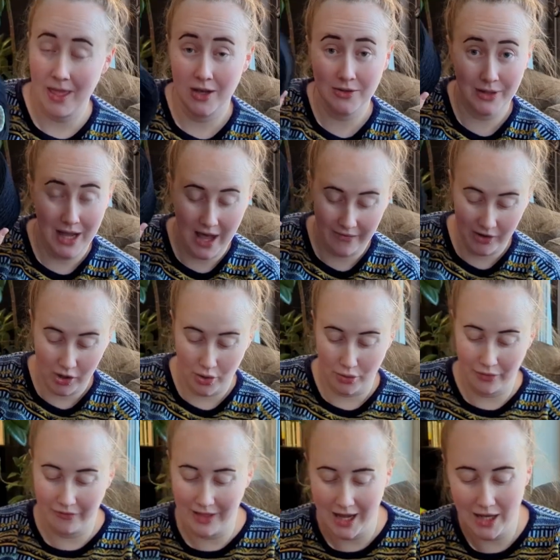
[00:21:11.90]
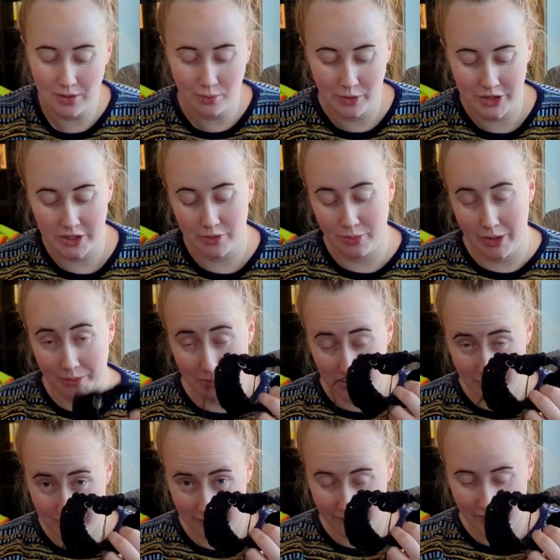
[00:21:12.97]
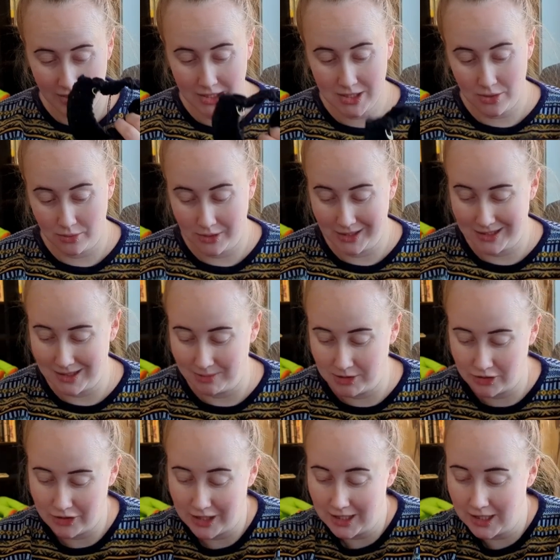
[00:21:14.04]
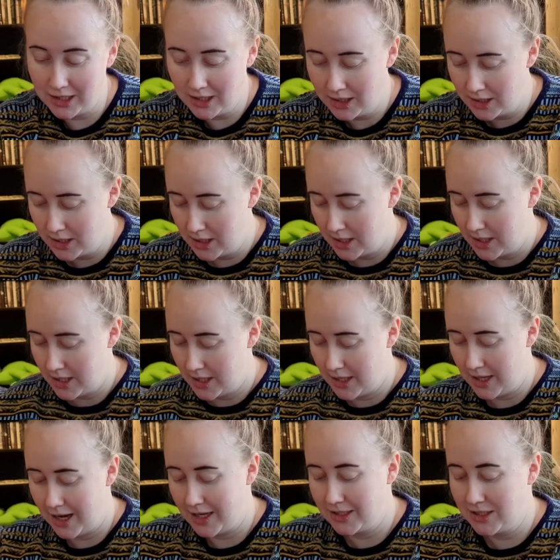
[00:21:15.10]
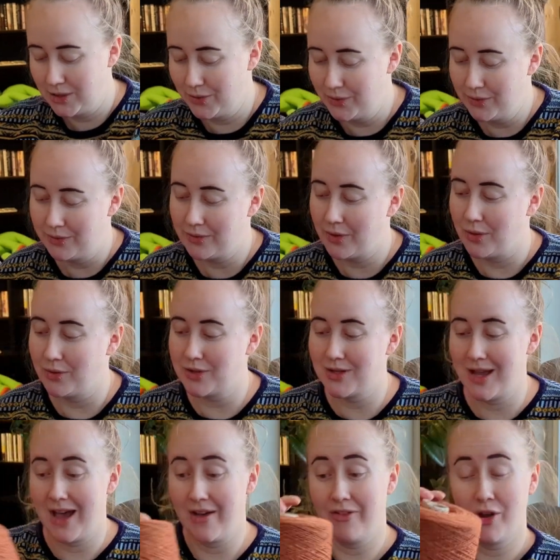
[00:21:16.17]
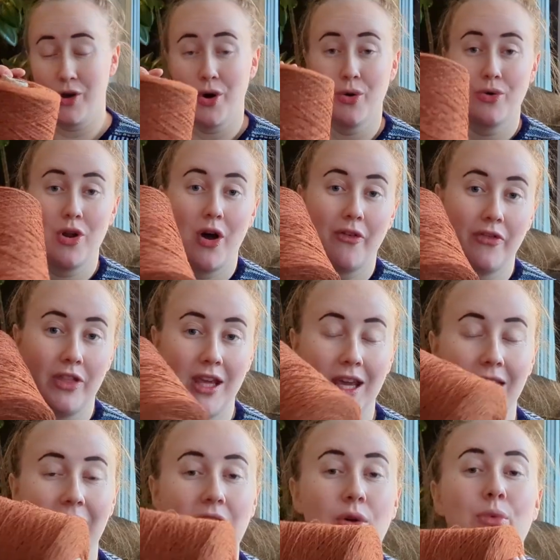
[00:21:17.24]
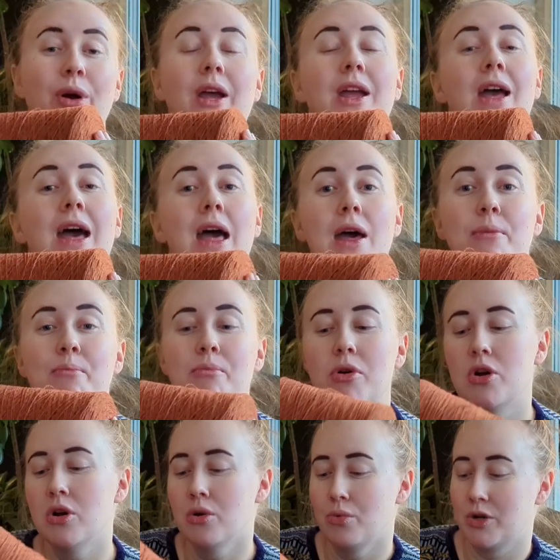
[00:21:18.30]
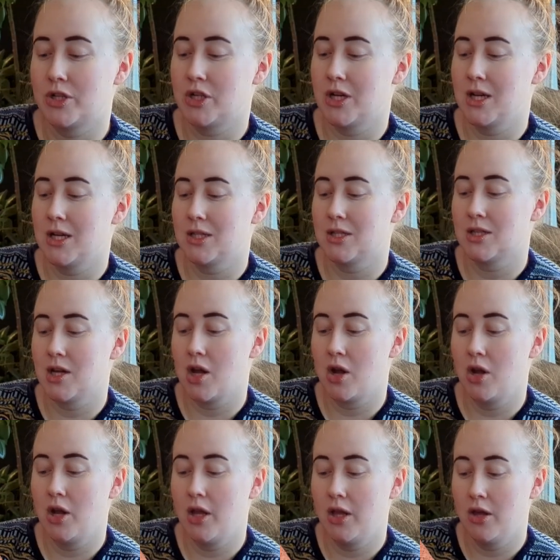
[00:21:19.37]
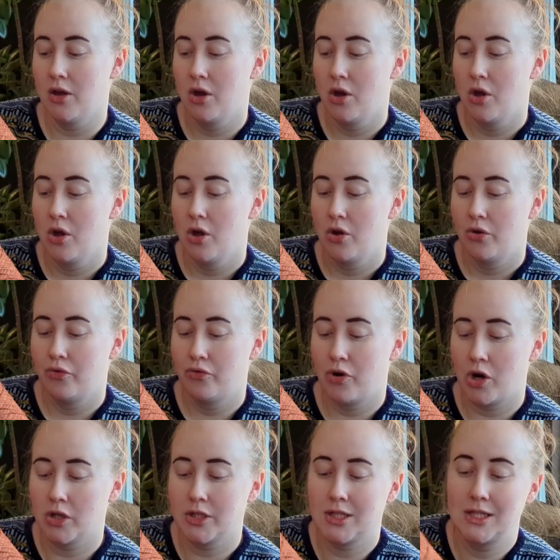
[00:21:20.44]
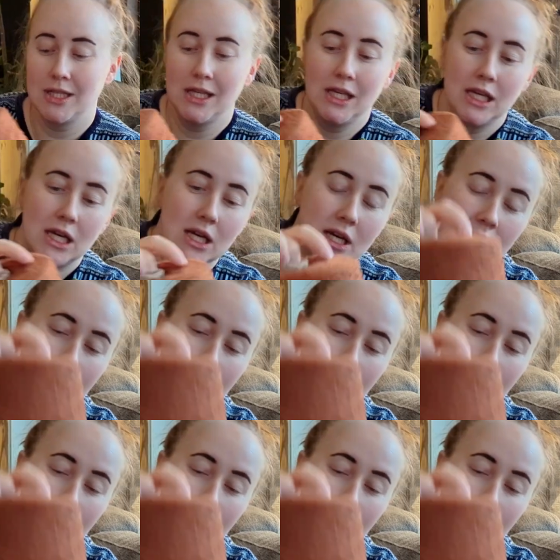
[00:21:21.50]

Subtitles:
So I have a cone of that, which is what I'm using for this, holding it double stranded. I do also have a cone of the colorway Ember, which is a rusty,